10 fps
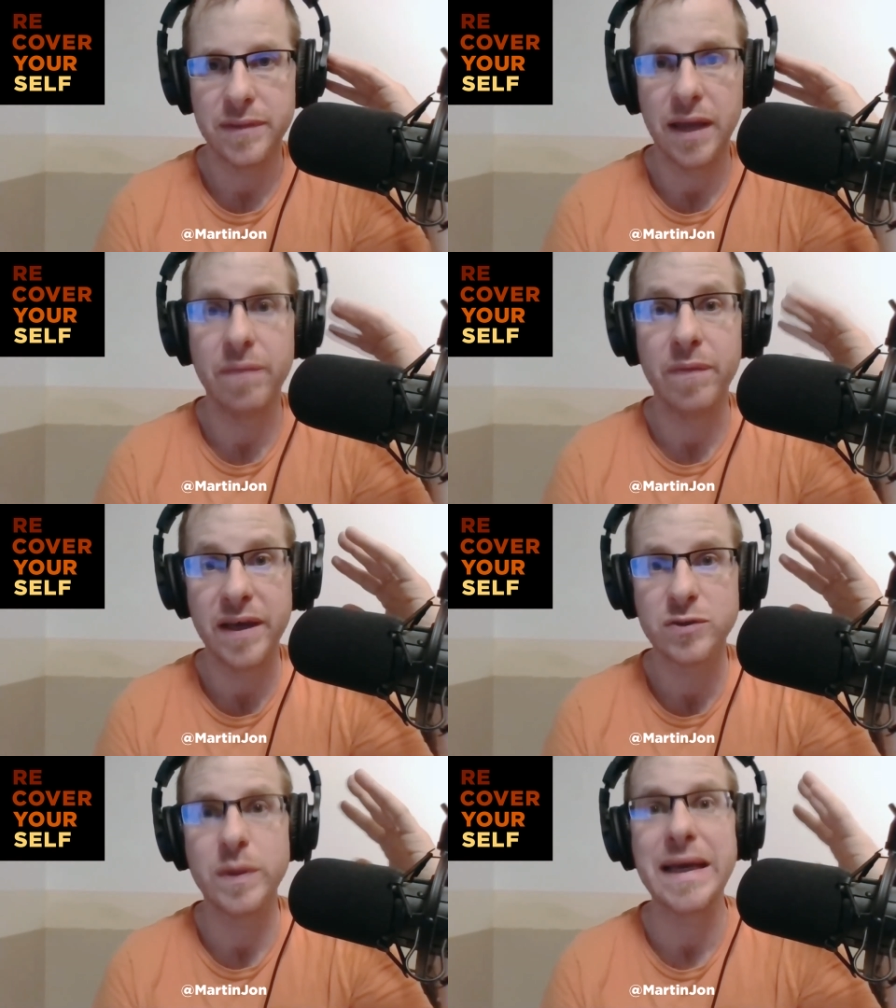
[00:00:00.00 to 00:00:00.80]
And
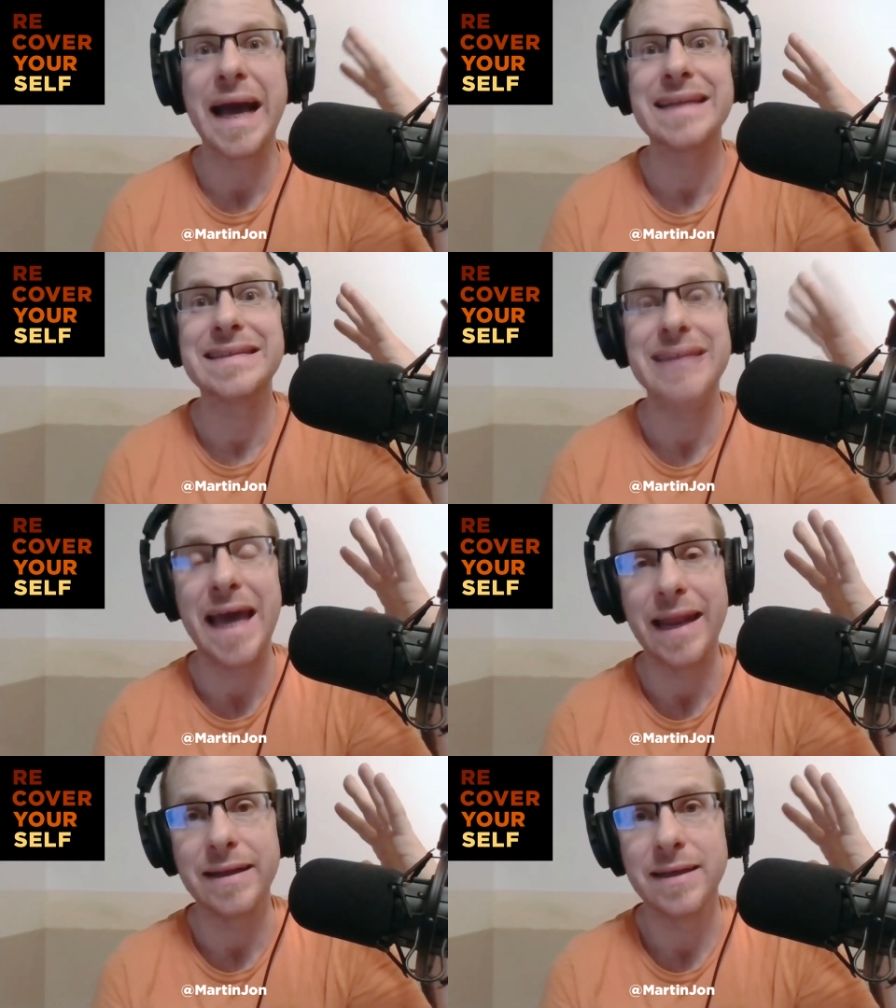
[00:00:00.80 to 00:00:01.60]
this, we got
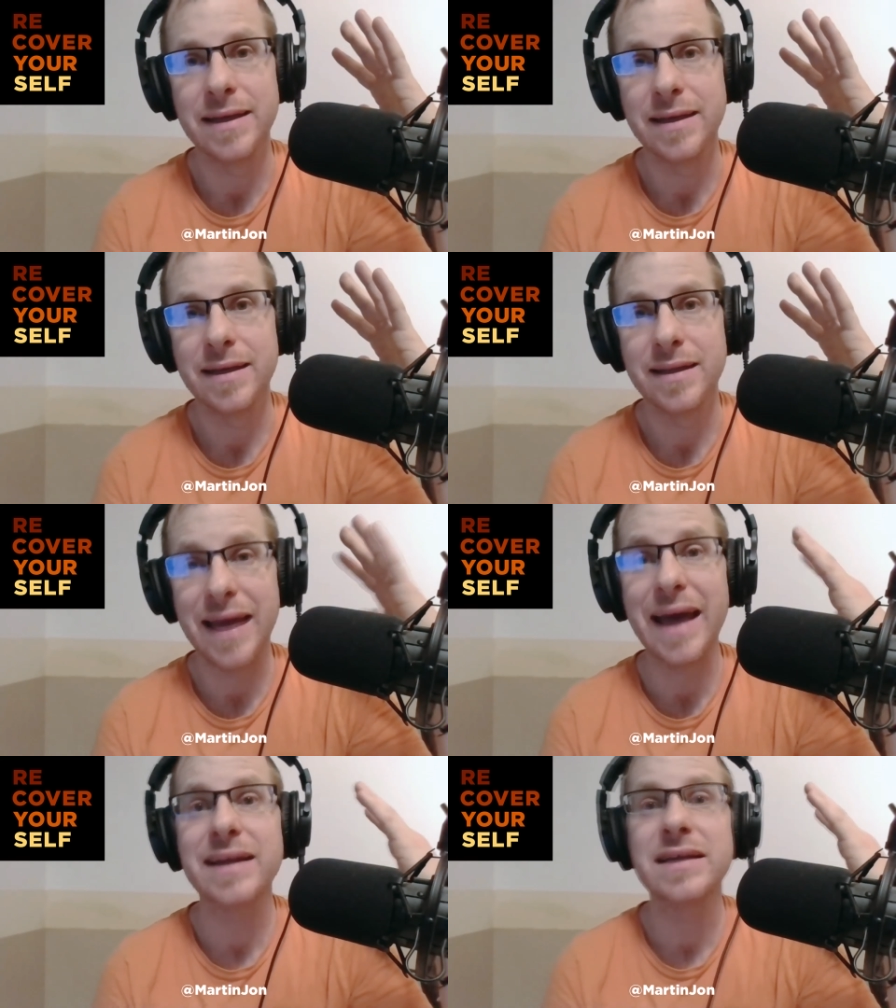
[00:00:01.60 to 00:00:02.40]
10.
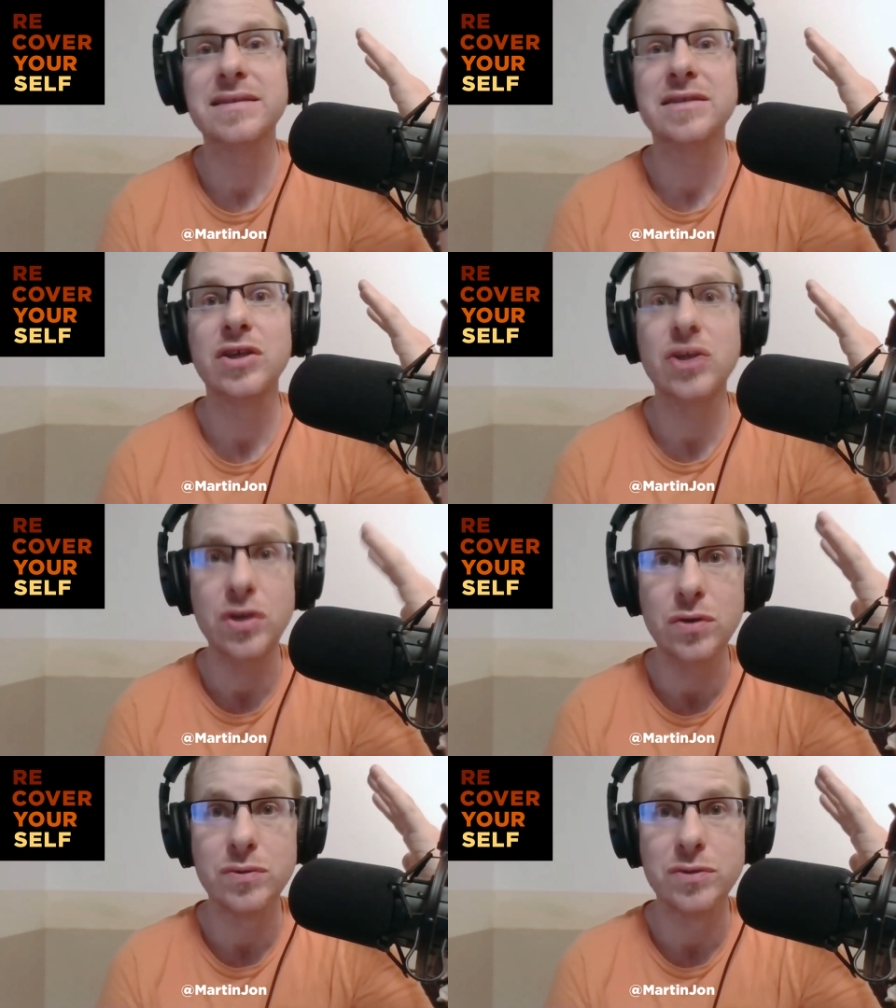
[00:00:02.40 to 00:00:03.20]
That is
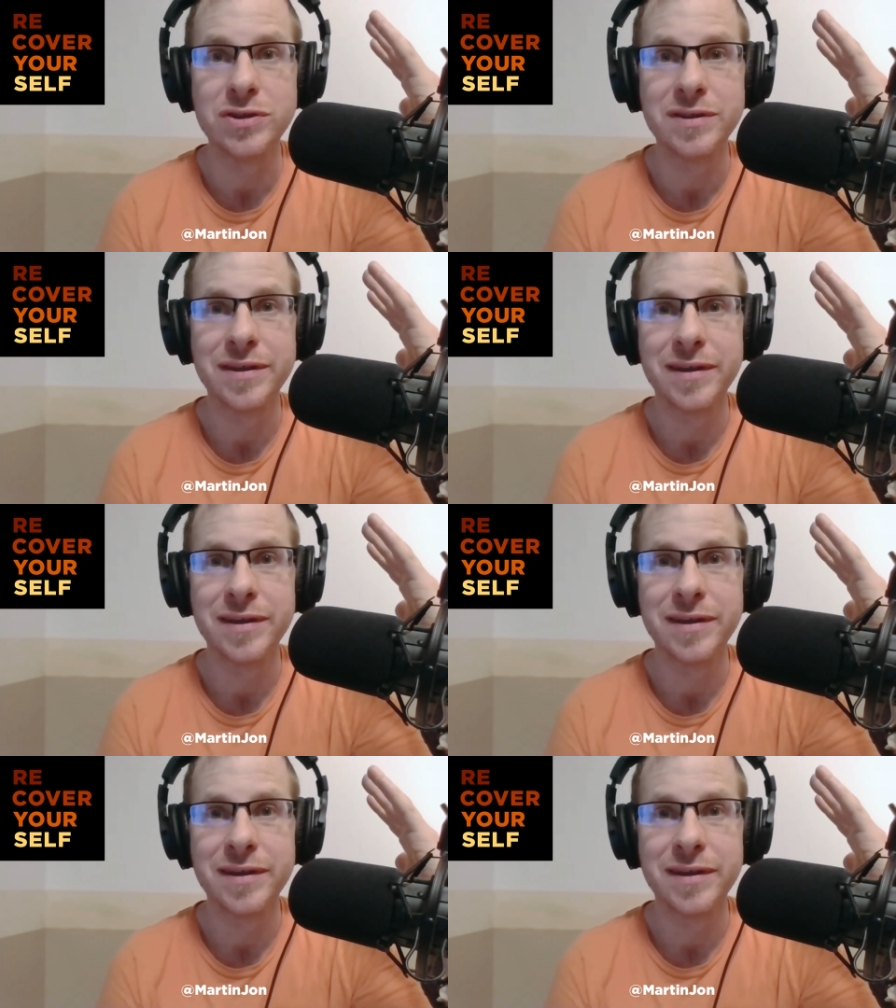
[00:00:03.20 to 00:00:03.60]
huge.